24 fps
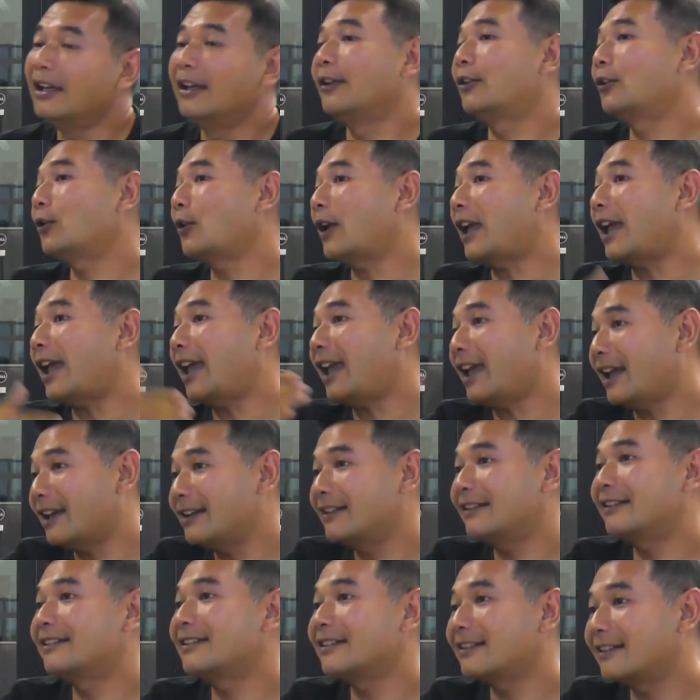So
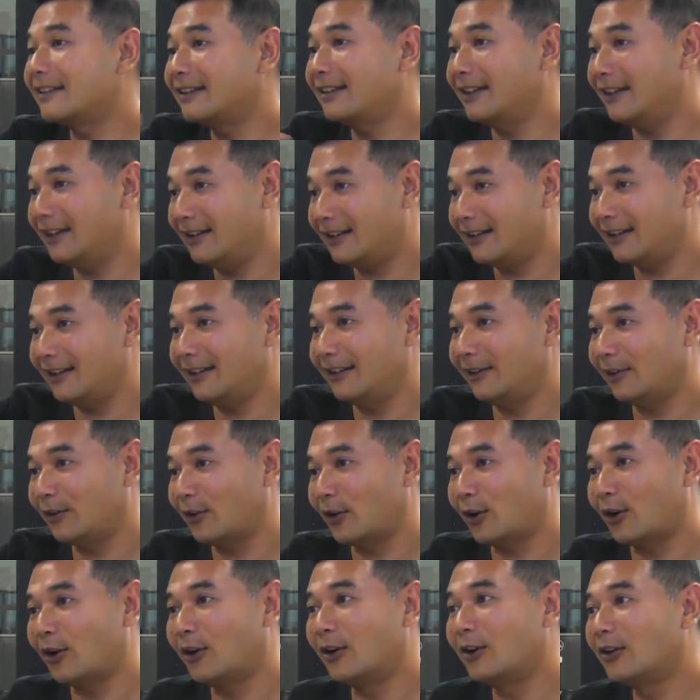hence the series
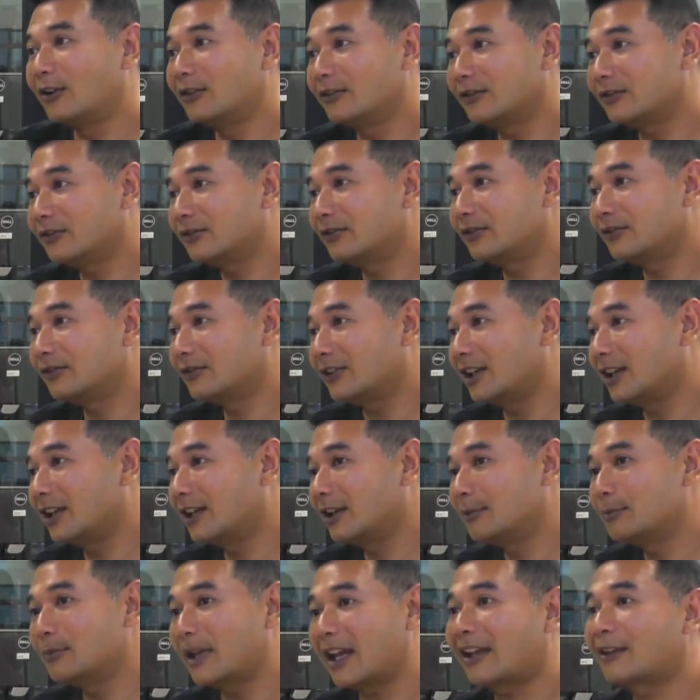of
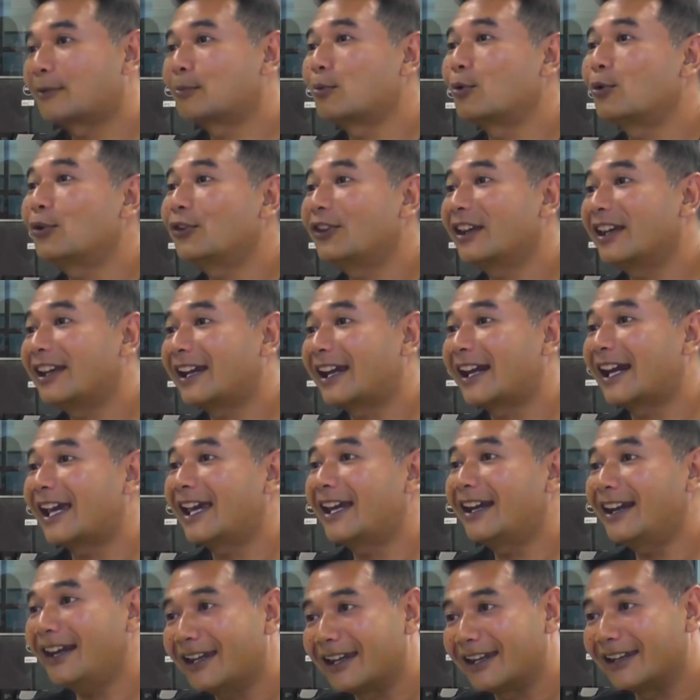expose that
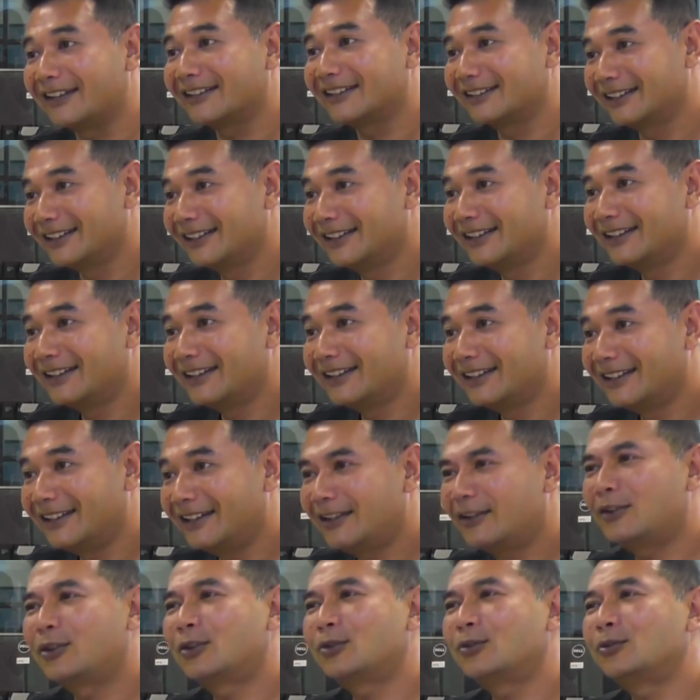I did
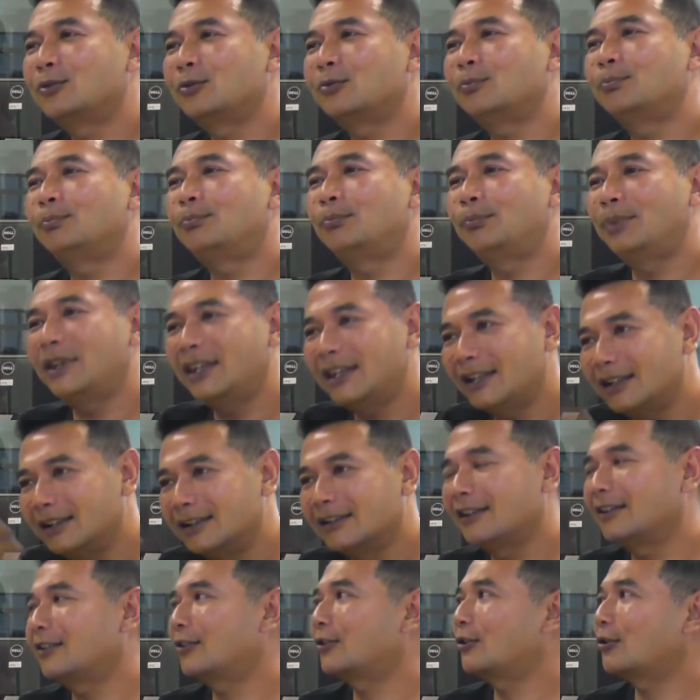is to
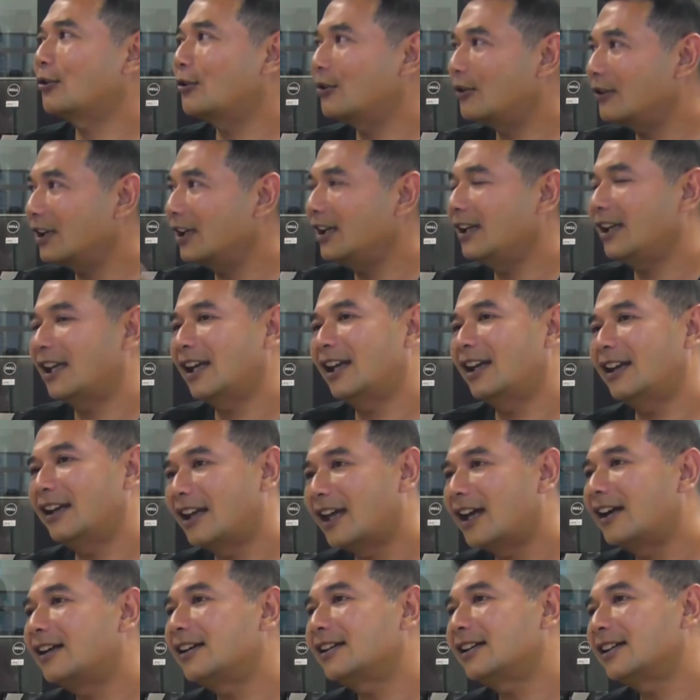build a story and
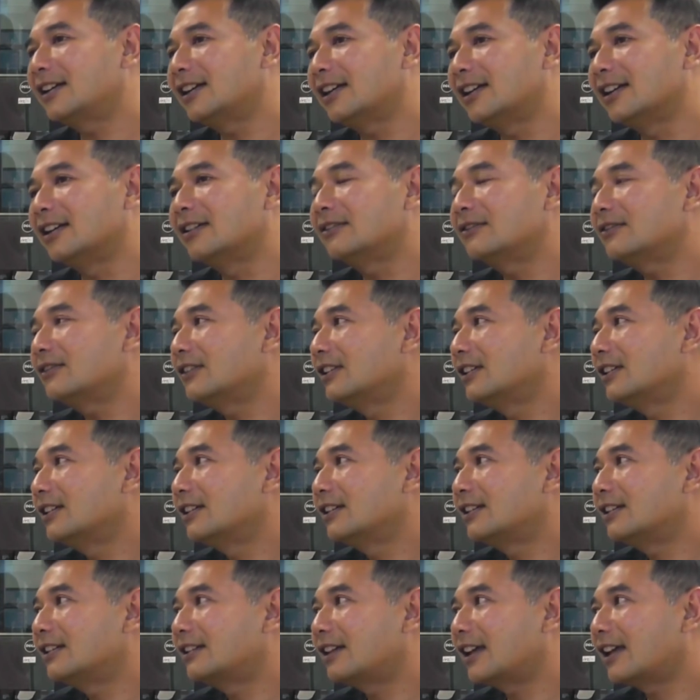narrative
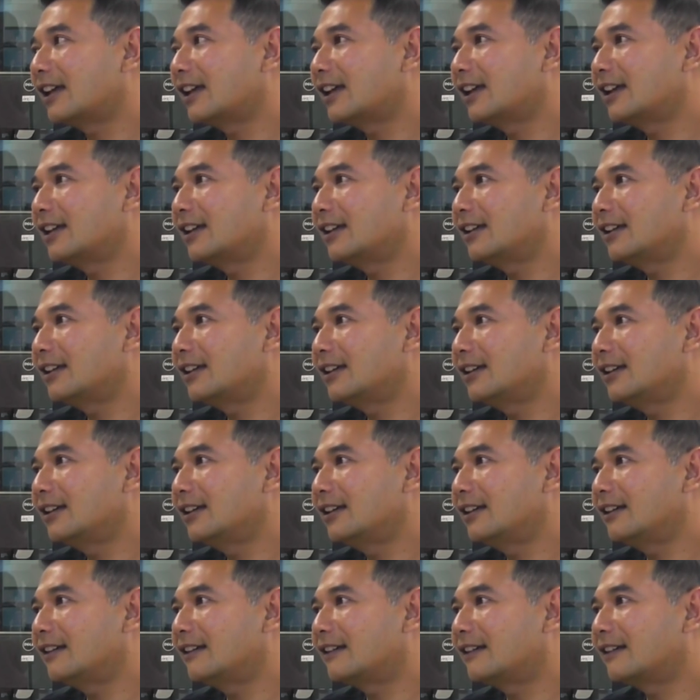that
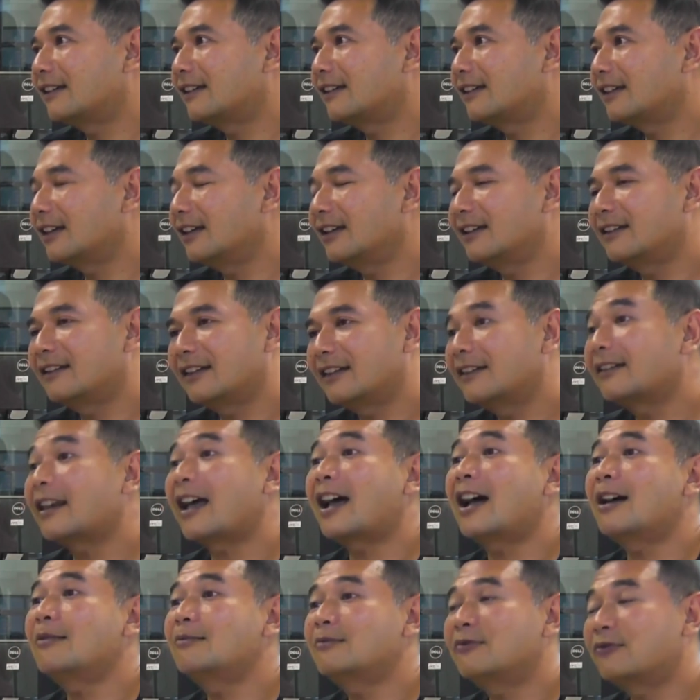is
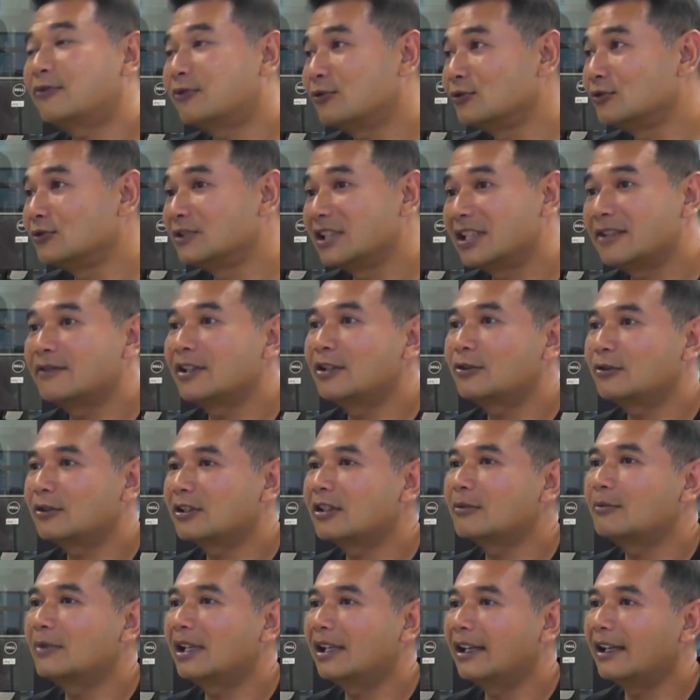harmful even to
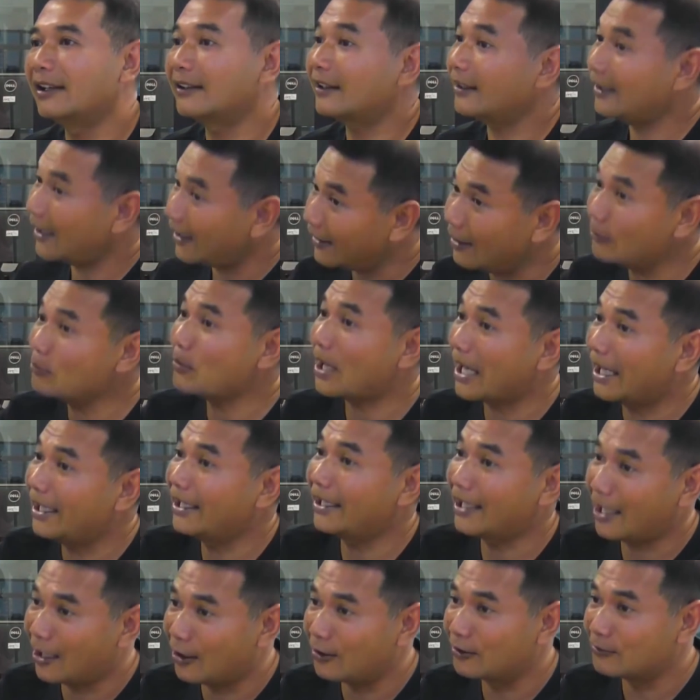the Malays. And I think by
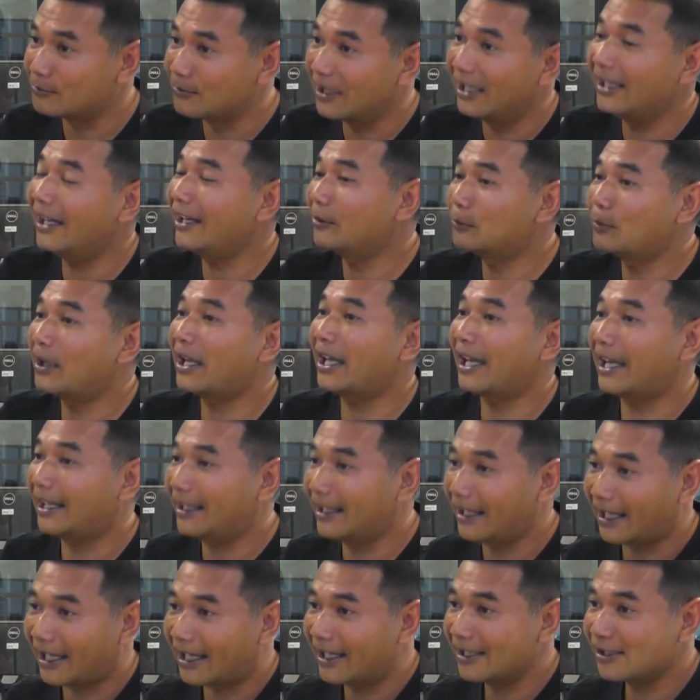now, Malays by
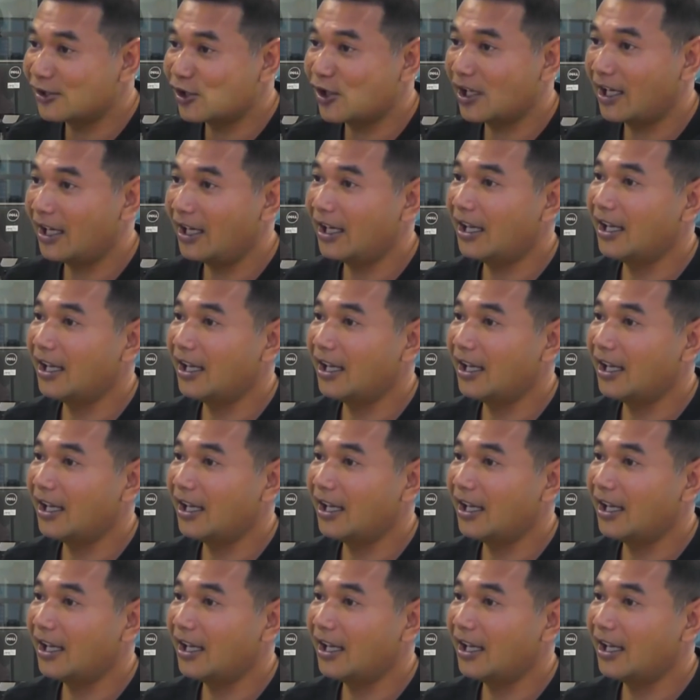and large,